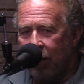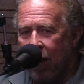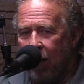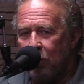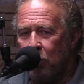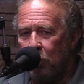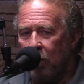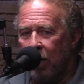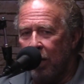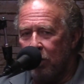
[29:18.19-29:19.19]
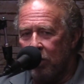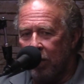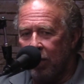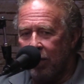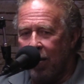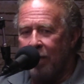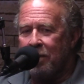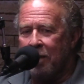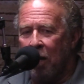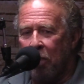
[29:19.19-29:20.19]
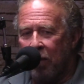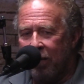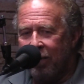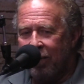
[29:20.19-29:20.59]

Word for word: the ass chewing I used to get, that's nothing.